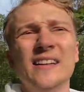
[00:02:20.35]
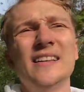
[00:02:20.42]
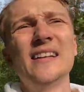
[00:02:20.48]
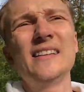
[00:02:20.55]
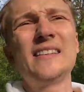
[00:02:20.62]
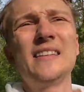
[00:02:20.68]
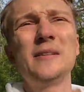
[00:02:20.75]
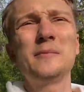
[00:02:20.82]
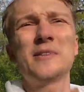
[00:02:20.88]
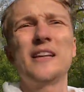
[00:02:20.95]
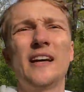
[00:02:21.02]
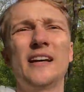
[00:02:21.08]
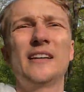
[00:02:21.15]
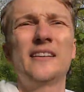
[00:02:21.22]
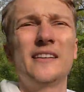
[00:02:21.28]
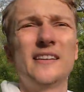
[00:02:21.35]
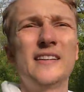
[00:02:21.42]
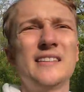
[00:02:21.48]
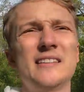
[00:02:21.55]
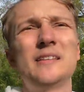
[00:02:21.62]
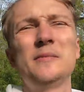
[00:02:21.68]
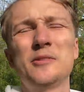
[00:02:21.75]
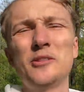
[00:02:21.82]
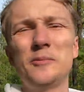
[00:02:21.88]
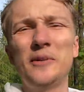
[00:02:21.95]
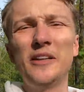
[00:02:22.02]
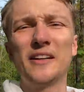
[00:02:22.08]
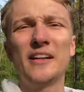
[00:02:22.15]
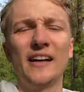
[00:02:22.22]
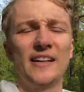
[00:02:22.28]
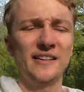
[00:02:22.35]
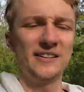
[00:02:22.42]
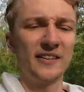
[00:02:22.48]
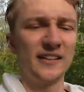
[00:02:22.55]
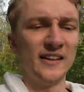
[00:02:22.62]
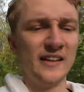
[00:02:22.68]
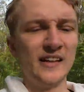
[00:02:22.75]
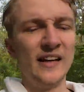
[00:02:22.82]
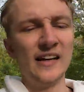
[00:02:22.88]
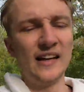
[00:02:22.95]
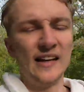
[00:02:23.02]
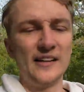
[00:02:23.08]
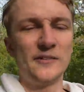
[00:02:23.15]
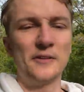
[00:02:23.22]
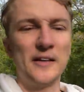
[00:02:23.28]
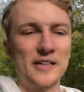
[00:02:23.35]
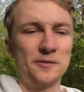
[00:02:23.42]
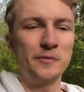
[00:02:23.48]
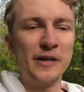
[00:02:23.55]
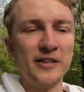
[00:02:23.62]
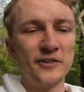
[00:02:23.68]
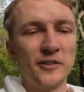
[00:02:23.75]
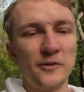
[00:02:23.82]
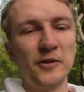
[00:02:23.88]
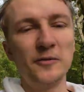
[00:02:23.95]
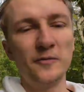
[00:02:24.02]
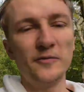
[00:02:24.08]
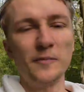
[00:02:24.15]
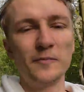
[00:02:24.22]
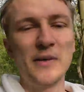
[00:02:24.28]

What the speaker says: That seems to be the case. Otherwise, based on